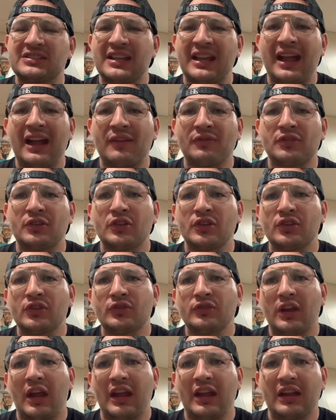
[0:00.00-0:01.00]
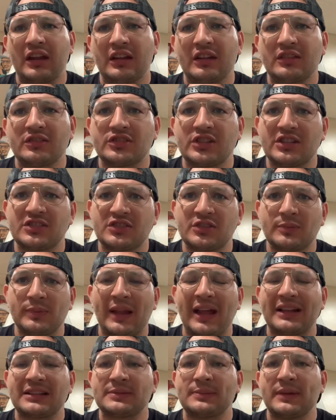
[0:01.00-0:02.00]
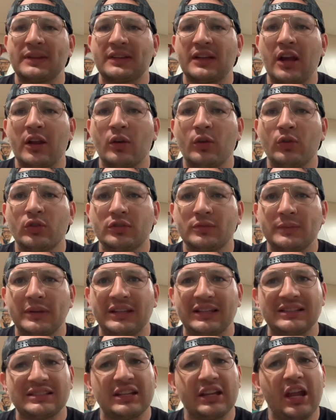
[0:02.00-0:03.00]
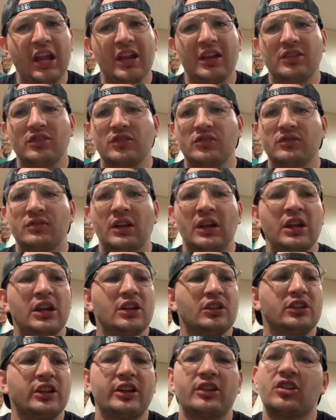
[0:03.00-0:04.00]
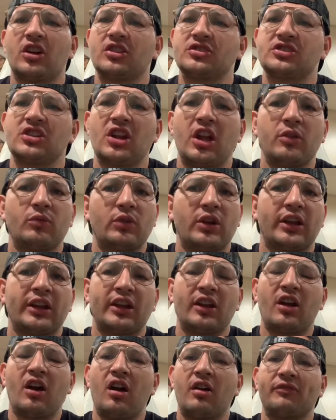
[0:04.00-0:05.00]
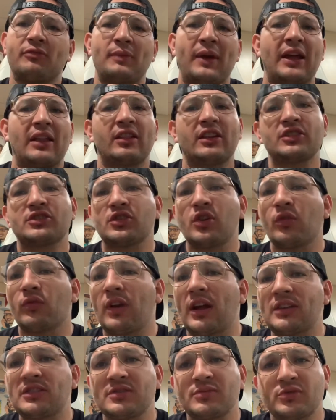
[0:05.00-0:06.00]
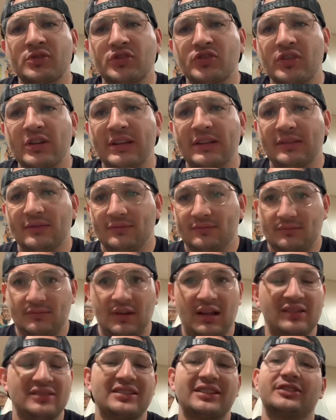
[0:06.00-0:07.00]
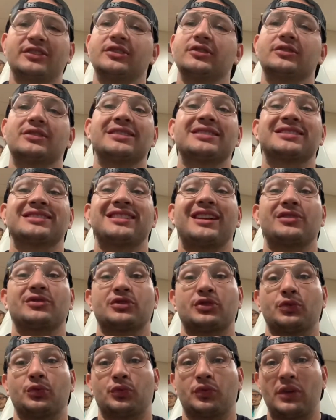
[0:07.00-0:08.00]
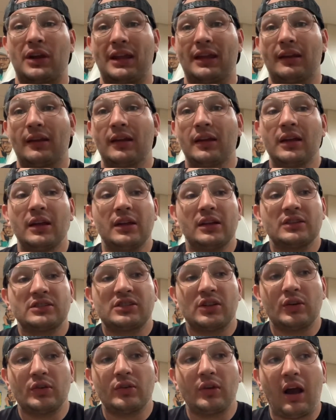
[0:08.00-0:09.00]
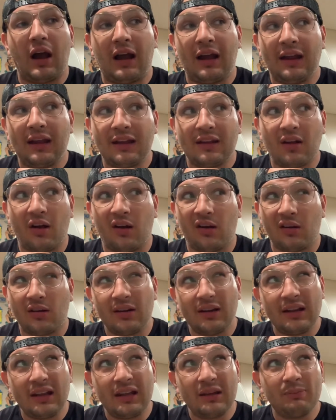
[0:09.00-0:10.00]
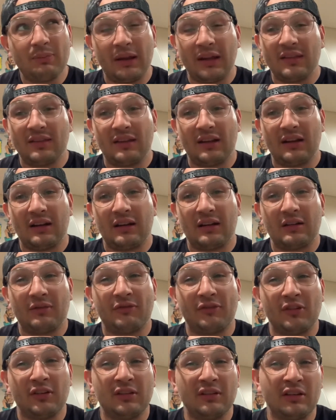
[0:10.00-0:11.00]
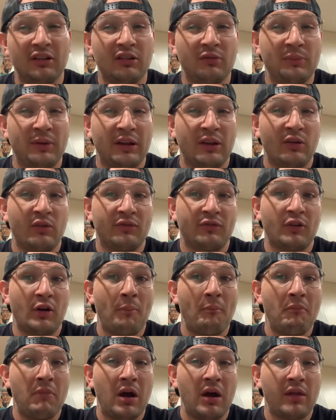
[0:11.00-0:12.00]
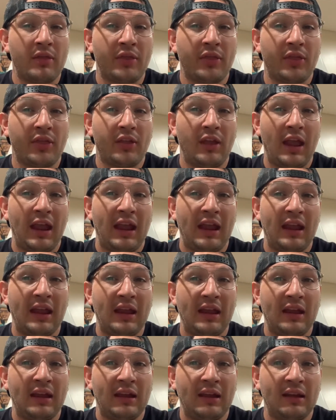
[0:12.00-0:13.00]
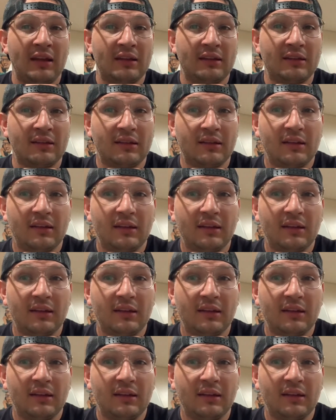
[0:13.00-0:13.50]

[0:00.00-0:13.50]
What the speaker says: afternoon, and Chester Blacksmith got a hold of me, and he's like, hey, dude, later on tonight when I get off, man, let's go ride some street. I was like, dude, this sounds great. So I had already been there for a little bit over a month, and